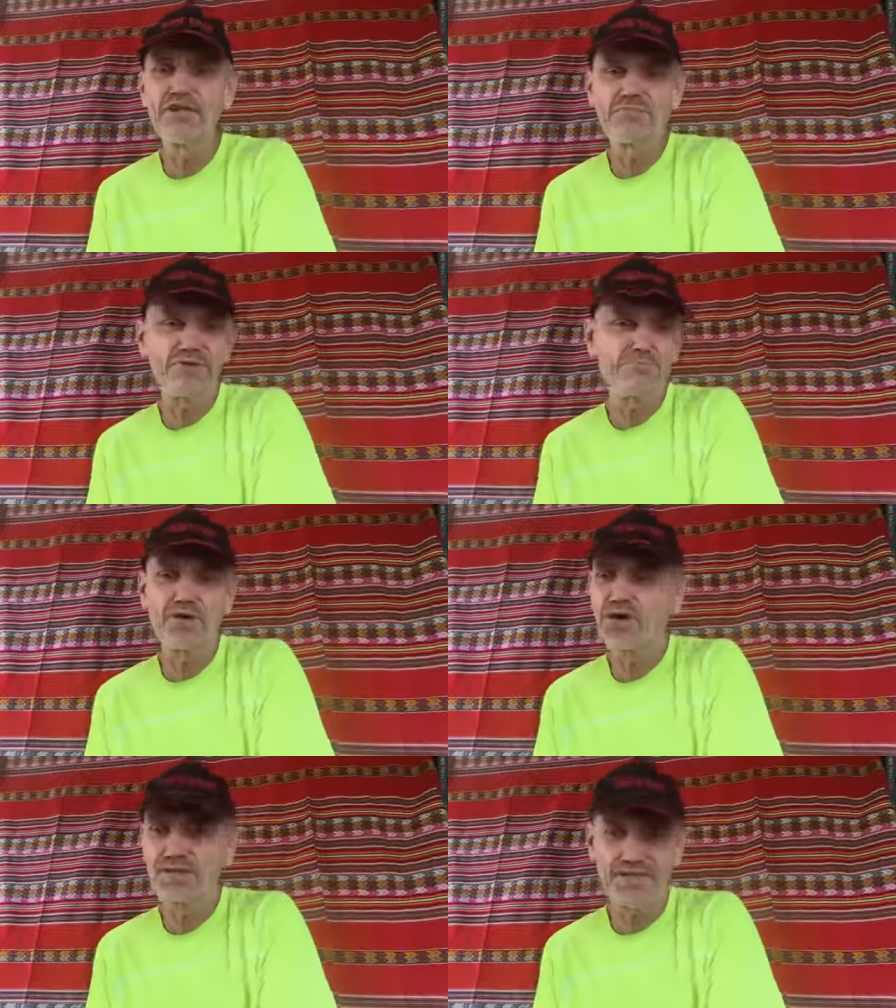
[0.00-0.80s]
But the
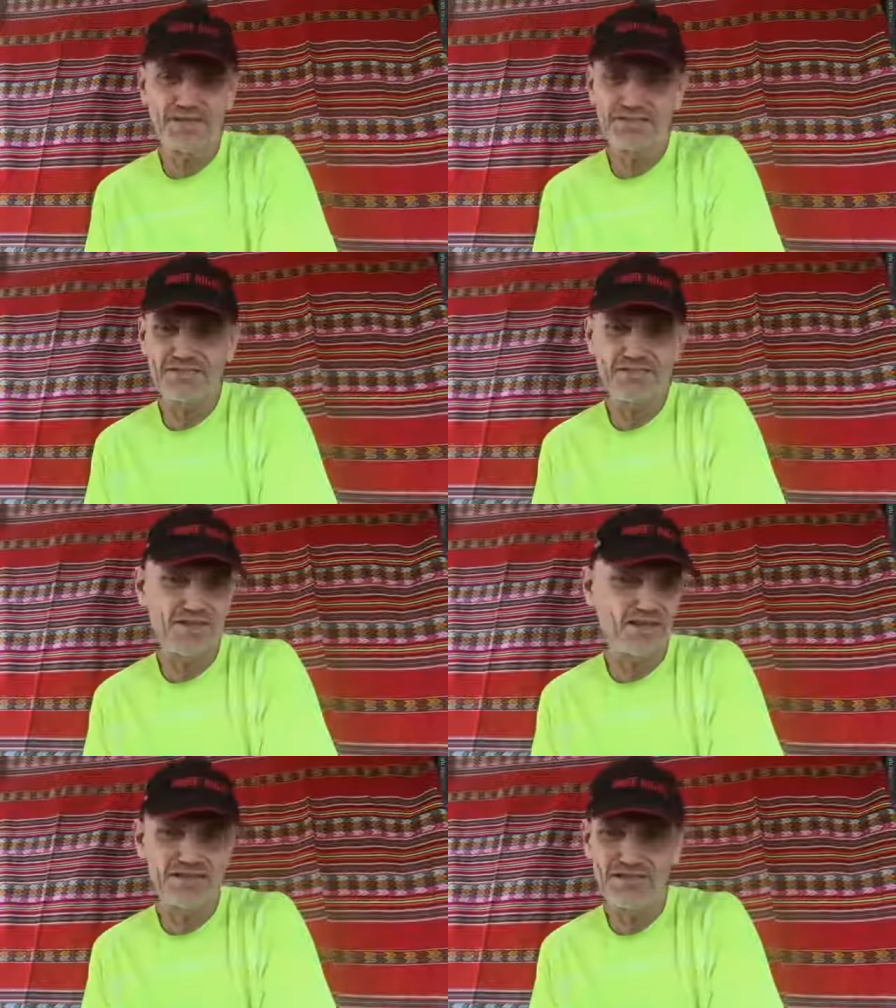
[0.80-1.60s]
birding is
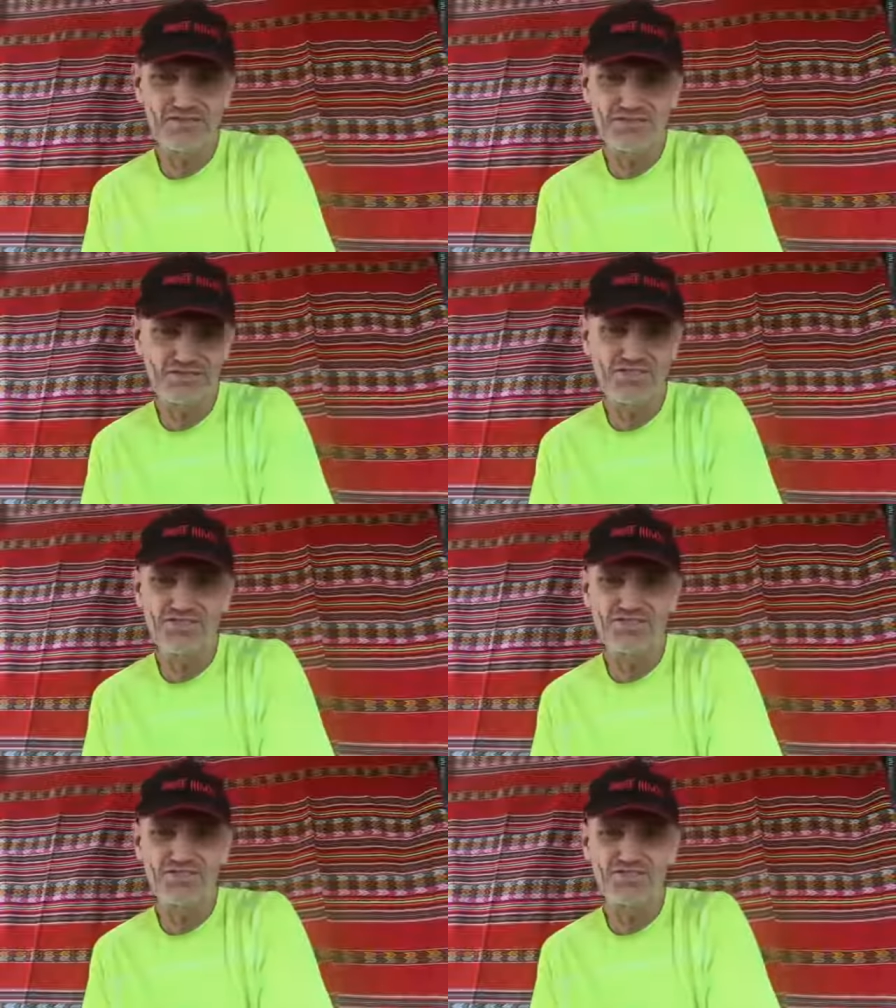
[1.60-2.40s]
uh, is
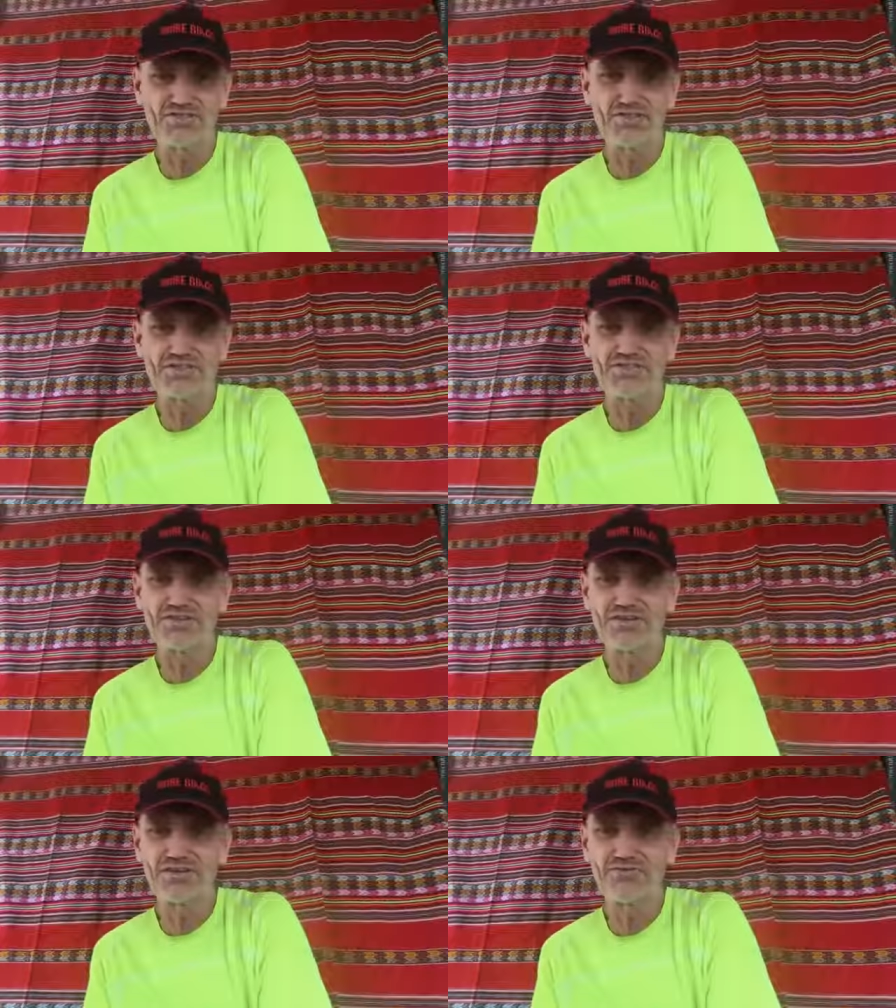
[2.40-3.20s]
just as good as
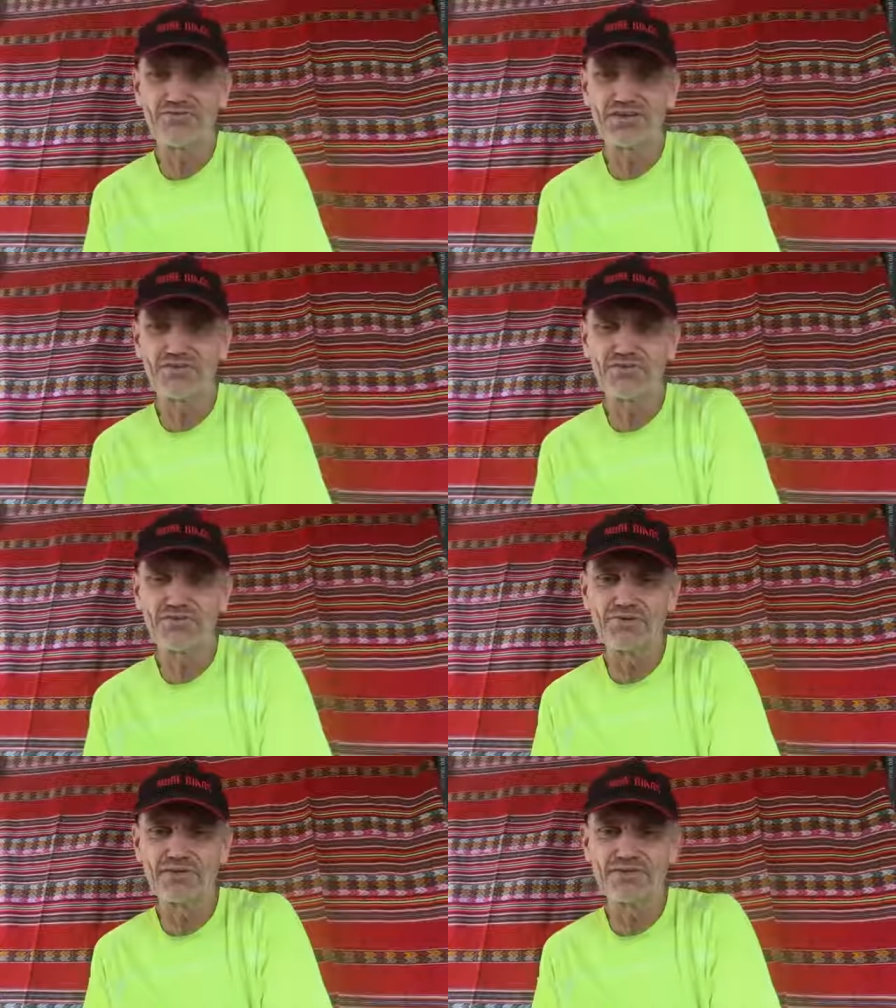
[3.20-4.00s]
uh,
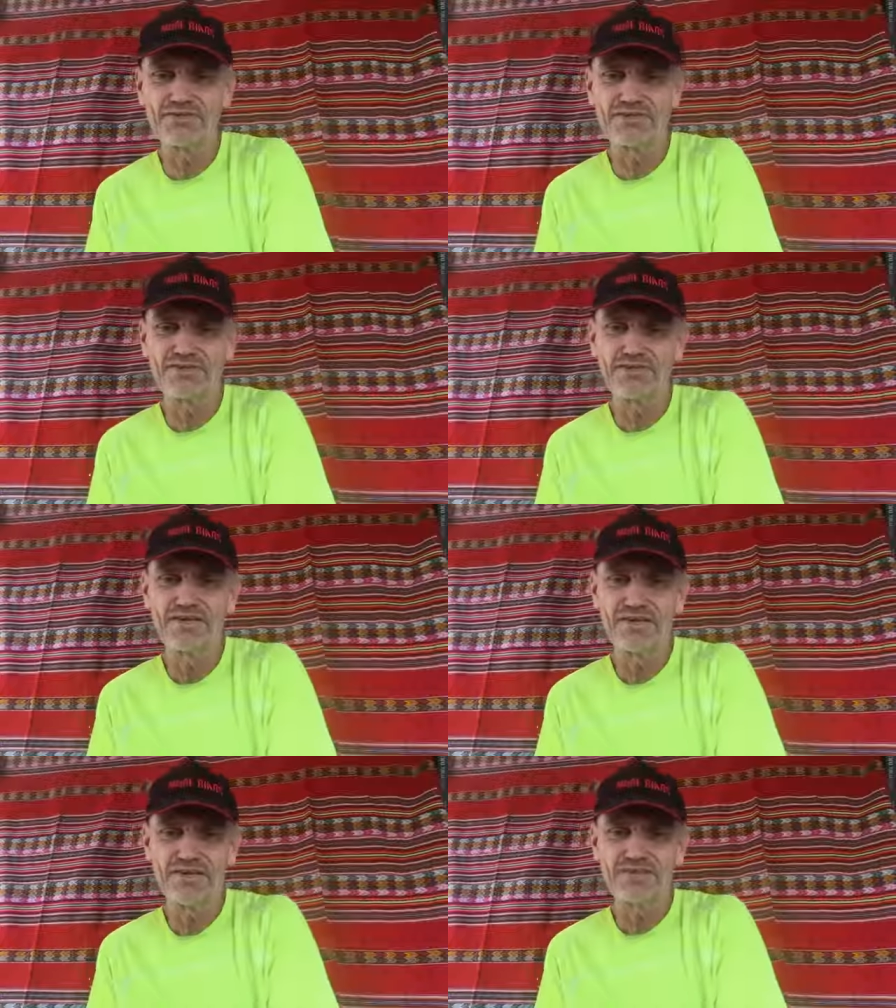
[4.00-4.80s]
road. It, it's a,
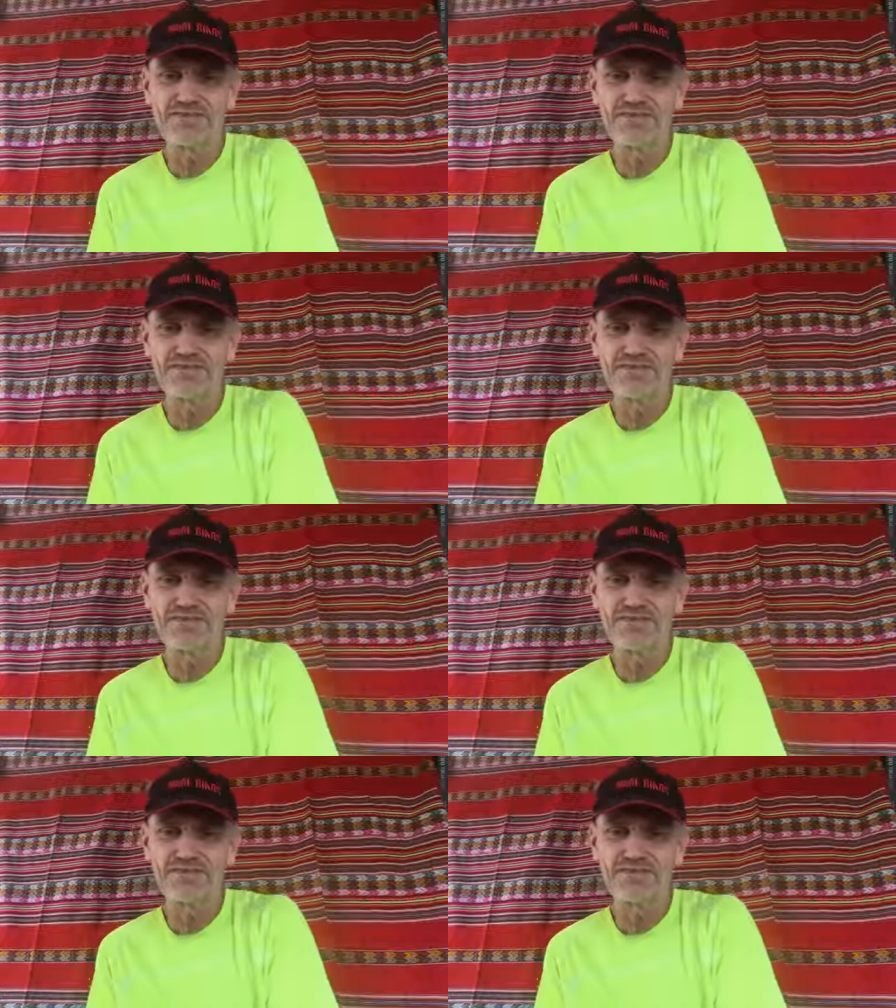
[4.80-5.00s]
it's